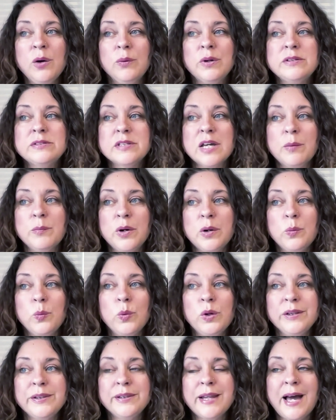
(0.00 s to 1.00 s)
when
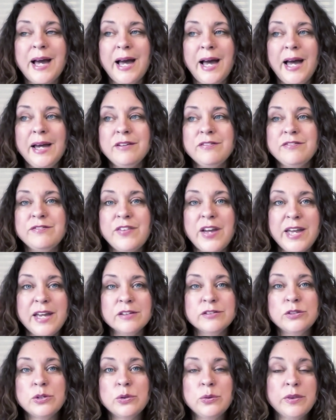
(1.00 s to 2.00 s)
someone will not
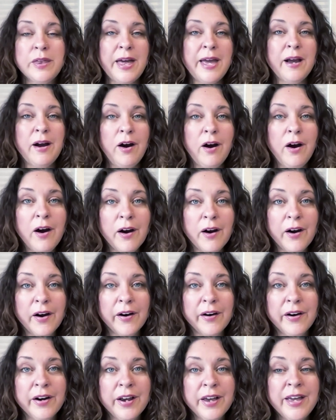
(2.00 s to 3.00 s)
face who they
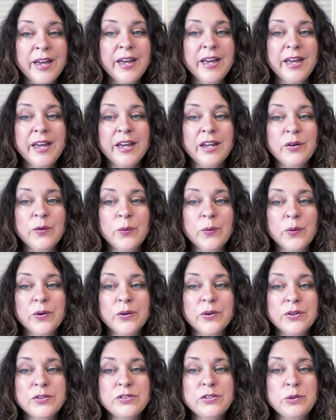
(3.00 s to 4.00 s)
are in
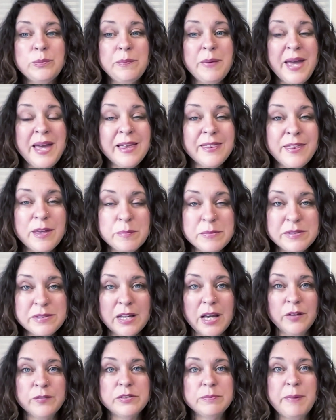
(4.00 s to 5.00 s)
order to make
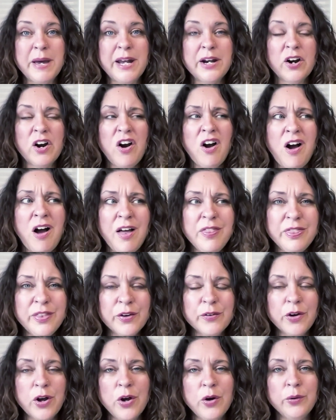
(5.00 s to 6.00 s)
themselves better on
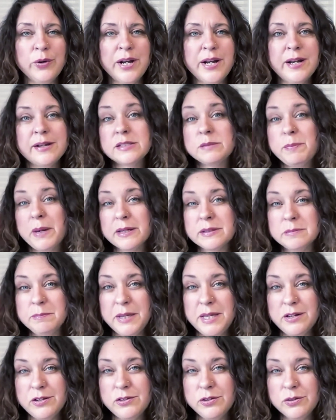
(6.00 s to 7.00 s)
their own and expects
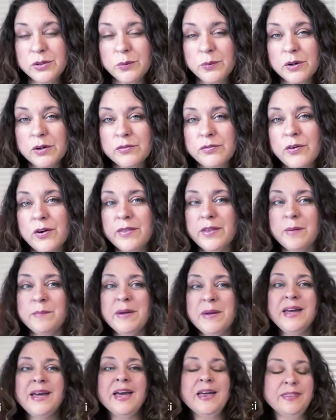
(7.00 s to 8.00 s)
me to do the work for
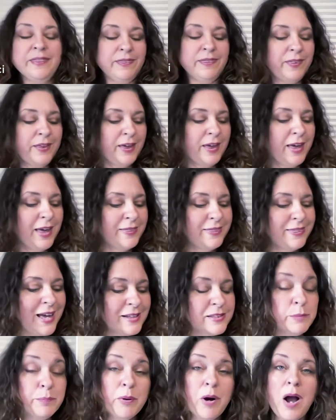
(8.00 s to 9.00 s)
them,
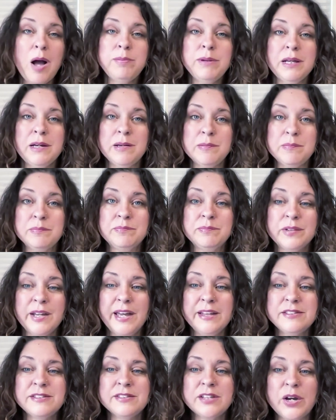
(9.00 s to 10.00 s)
that's a problem.
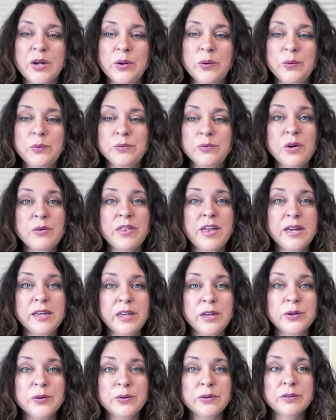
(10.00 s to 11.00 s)
And so no,
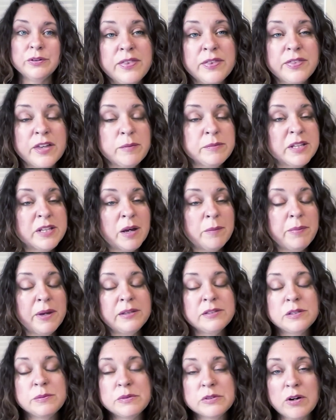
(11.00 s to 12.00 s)
thank you. Hit the thumbs up
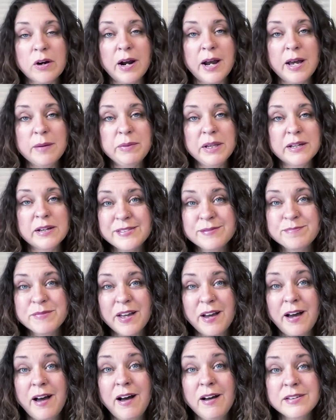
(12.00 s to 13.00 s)
and subscribe.
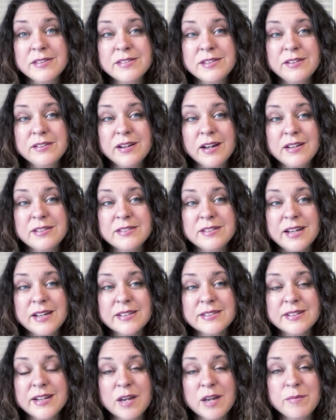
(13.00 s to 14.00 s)
I'll see you guys
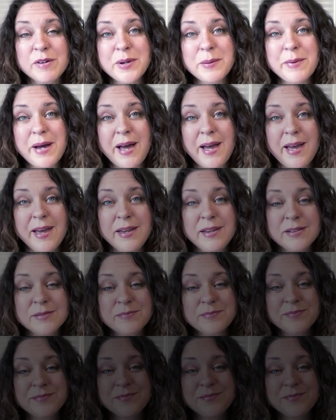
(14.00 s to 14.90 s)
next time. Bye-bye.